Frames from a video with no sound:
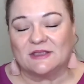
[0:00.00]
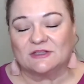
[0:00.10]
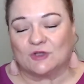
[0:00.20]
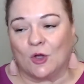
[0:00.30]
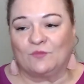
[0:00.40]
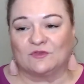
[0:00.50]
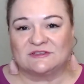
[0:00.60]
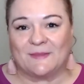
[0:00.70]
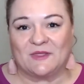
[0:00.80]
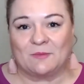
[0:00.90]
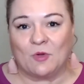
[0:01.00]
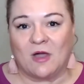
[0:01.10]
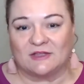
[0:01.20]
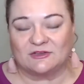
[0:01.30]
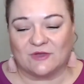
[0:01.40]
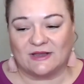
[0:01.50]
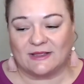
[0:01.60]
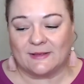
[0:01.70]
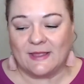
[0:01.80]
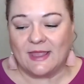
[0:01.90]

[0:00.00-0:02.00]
So opt for something more hydrating.